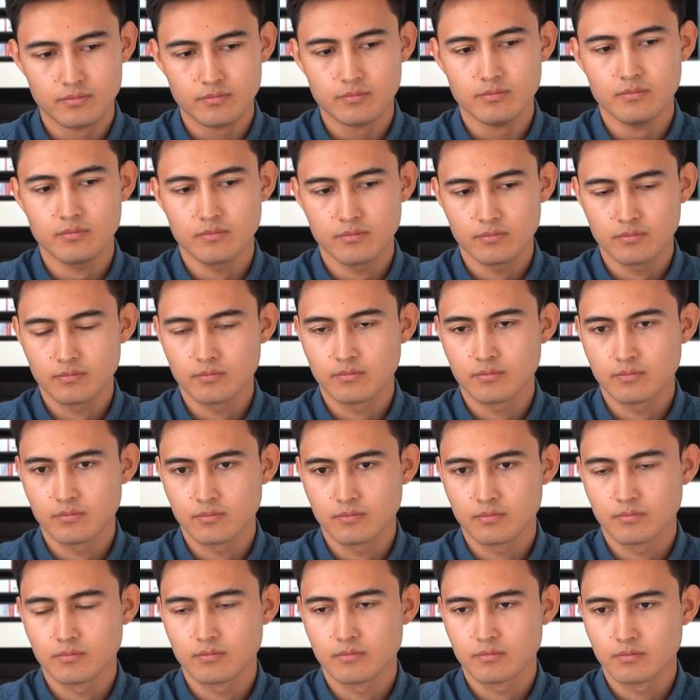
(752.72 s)

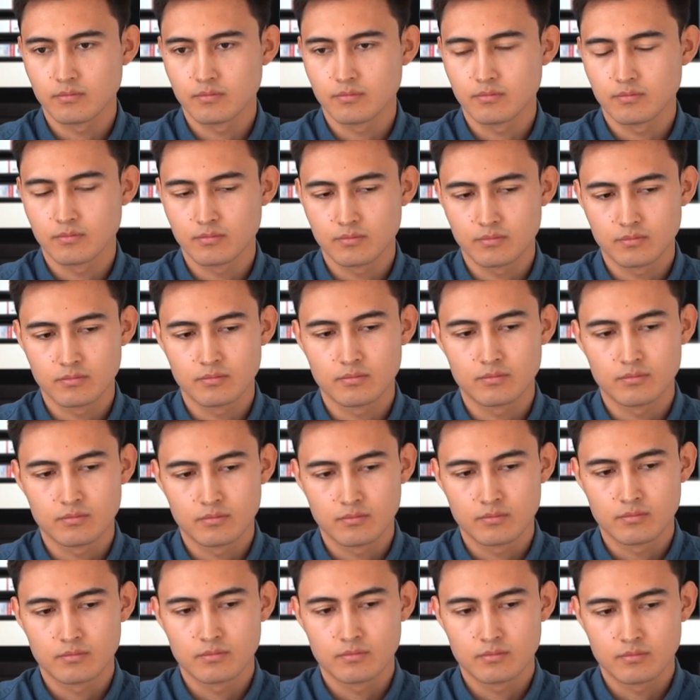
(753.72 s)

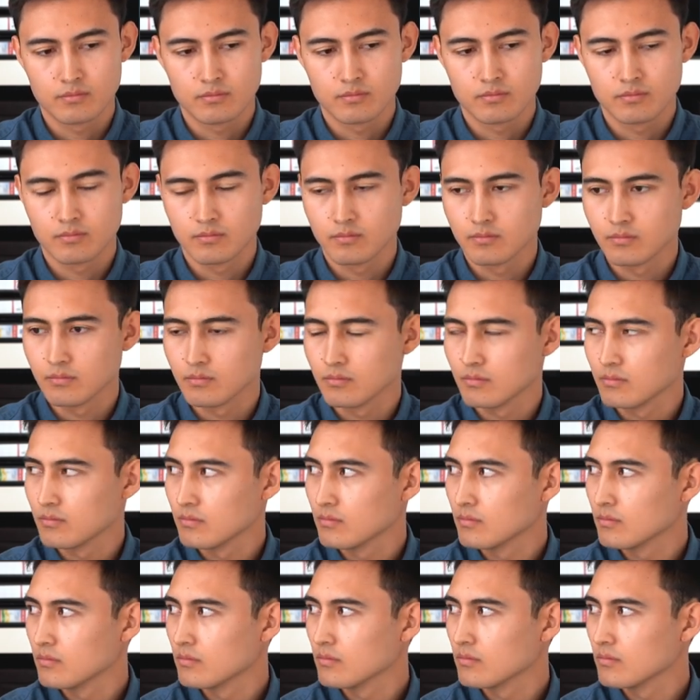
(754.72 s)

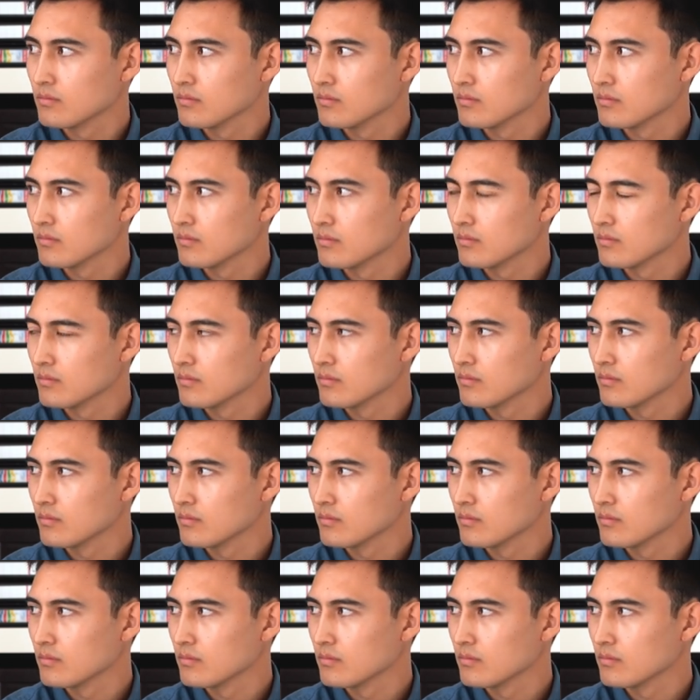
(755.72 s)
The person shown says nothing.